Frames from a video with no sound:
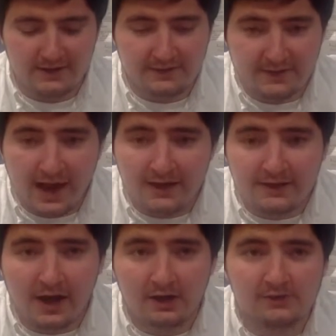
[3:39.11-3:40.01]
and the
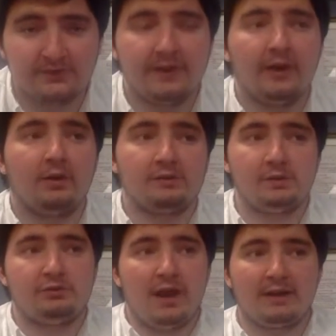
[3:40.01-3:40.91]
ideology of it that also
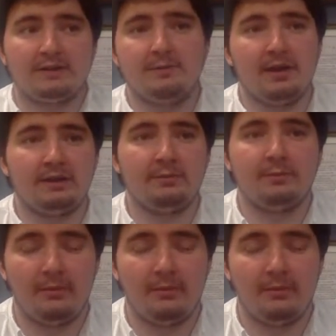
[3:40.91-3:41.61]
attracted many